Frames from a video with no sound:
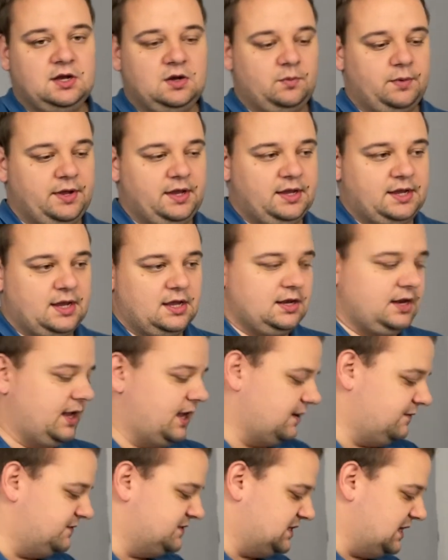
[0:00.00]
we can
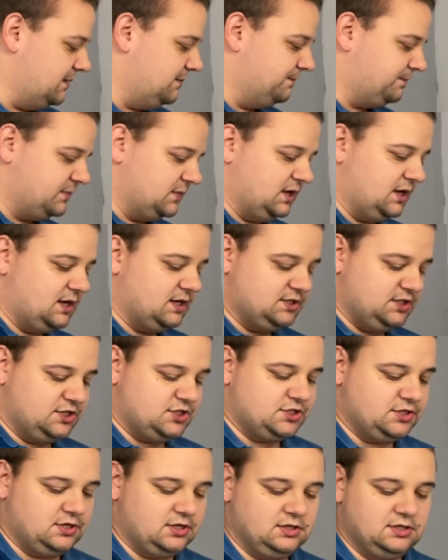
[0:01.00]
have some
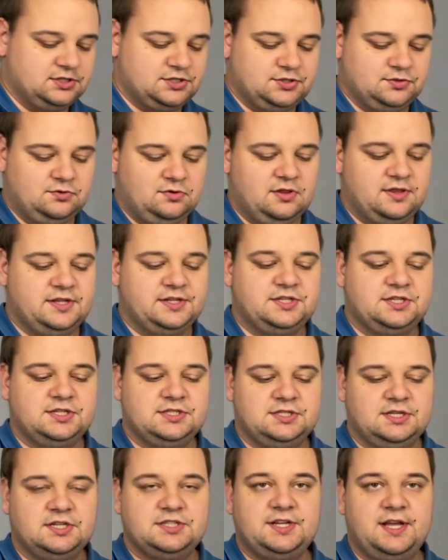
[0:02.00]
additional tool that
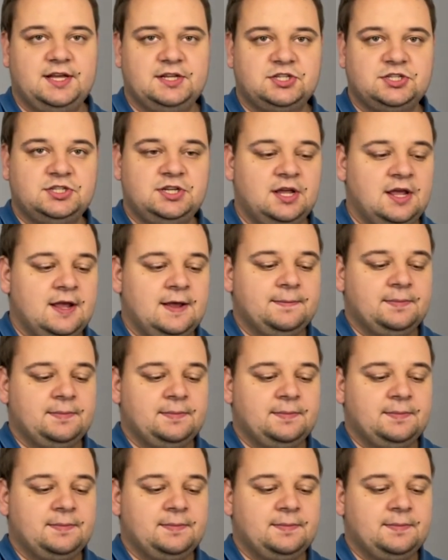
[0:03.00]
is attached